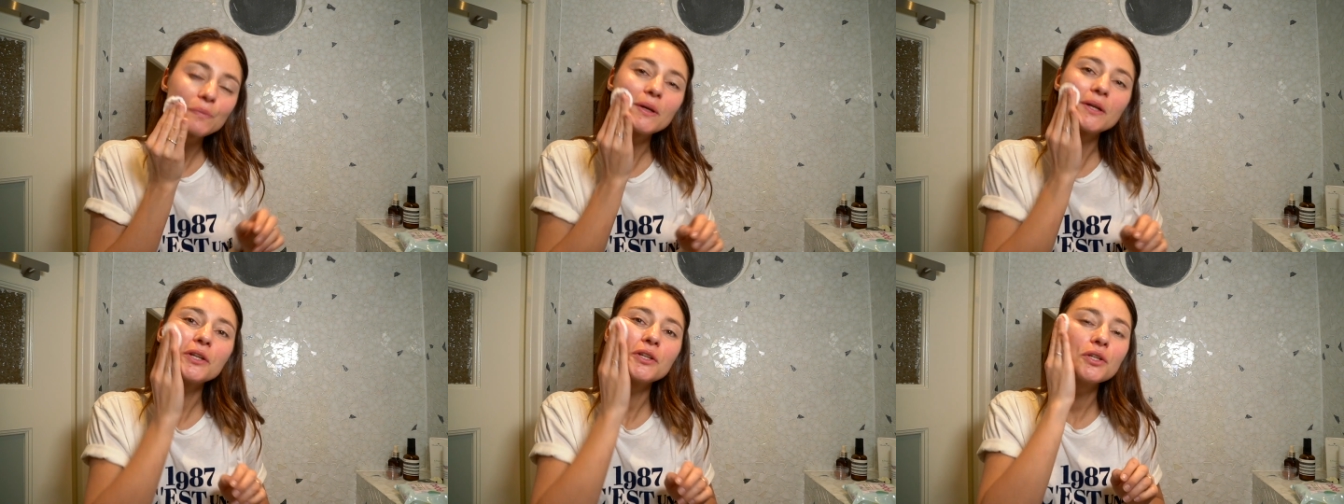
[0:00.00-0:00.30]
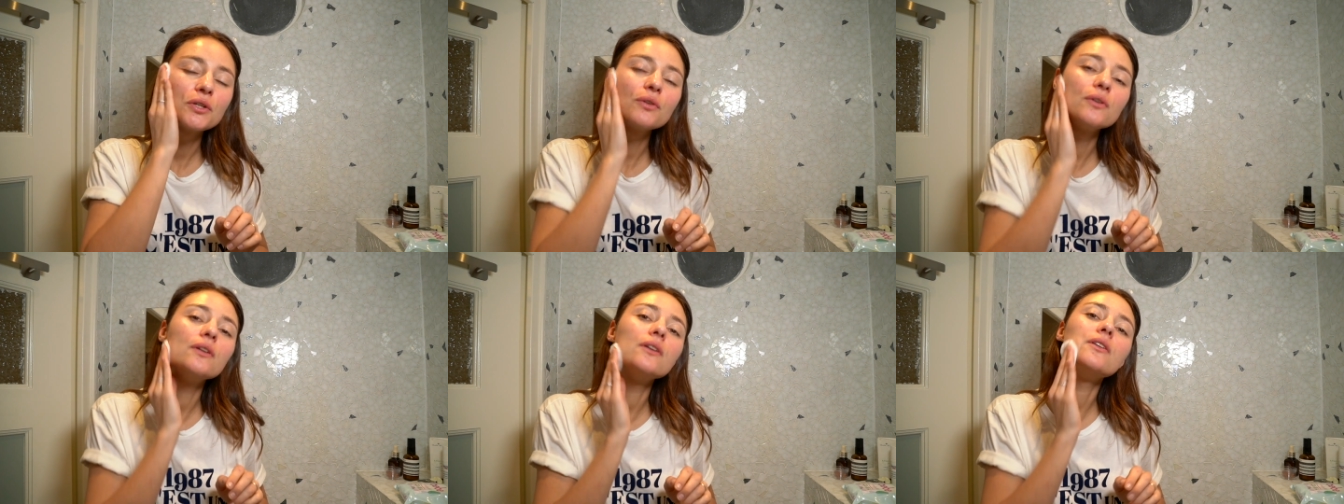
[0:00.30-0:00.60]
make
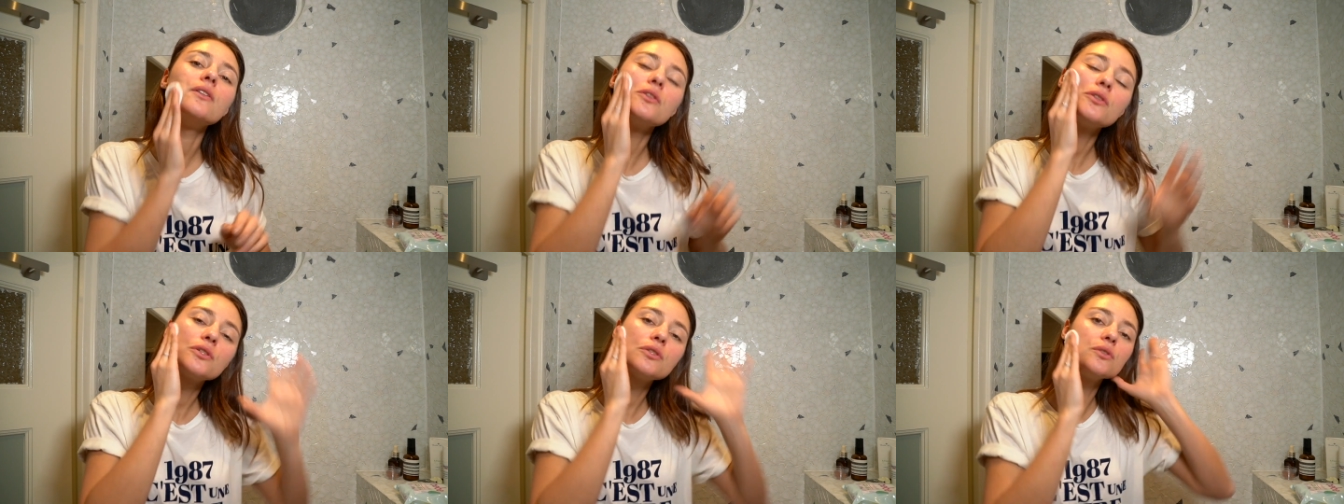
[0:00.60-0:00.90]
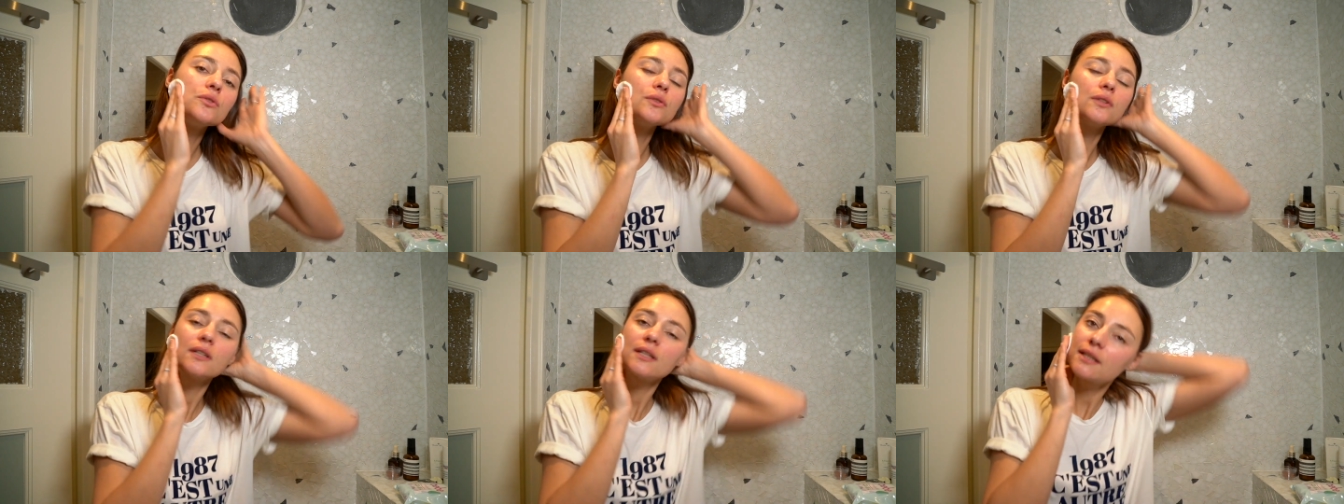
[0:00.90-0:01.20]
sure
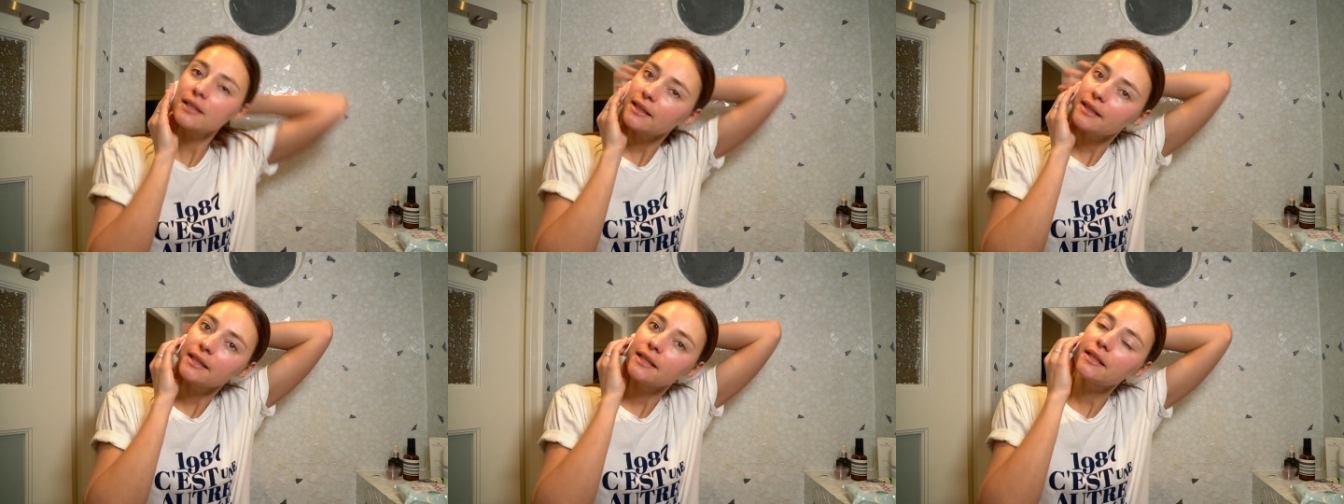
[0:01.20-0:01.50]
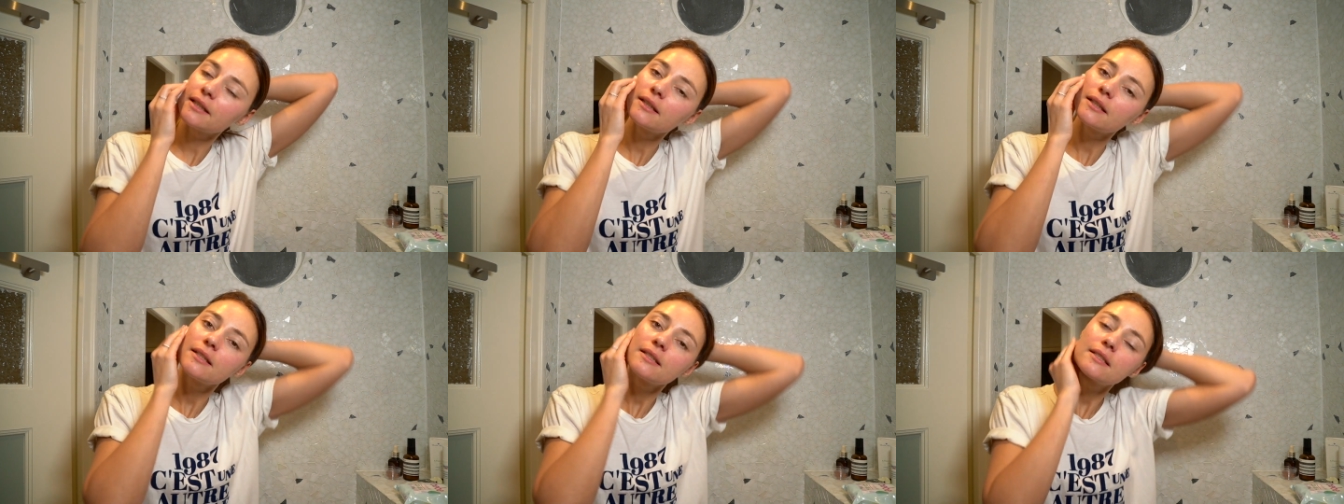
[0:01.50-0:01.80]
to
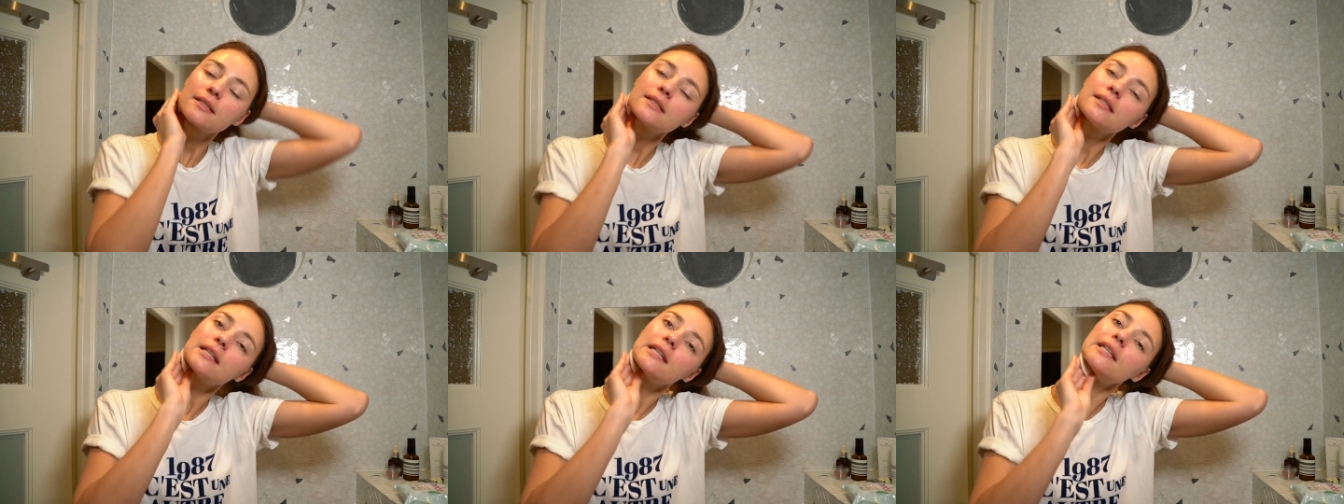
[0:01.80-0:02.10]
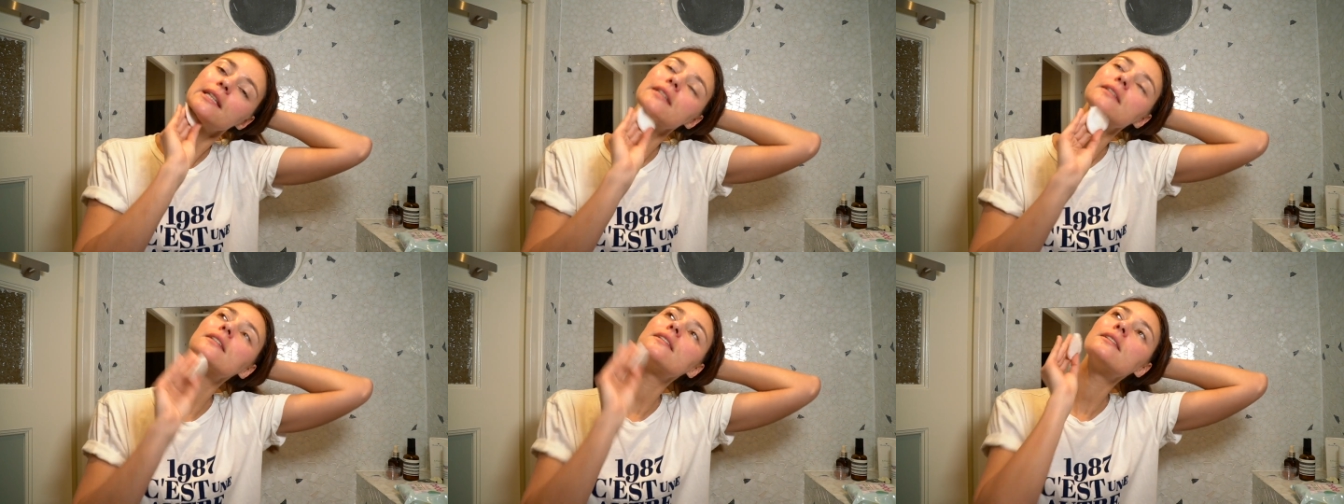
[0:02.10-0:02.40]
clean the
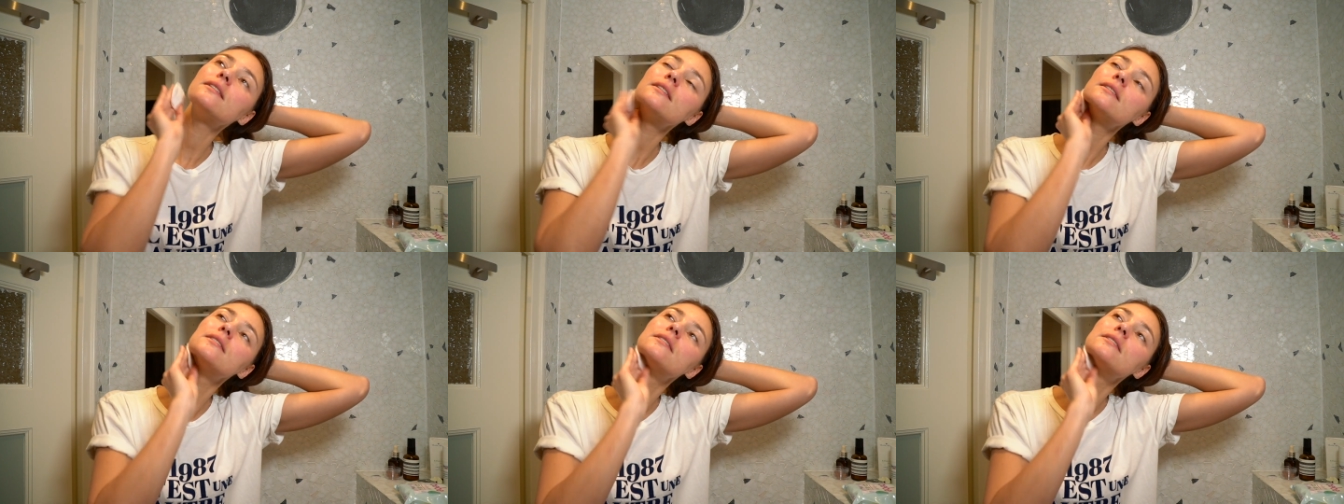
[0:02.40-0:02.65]
skin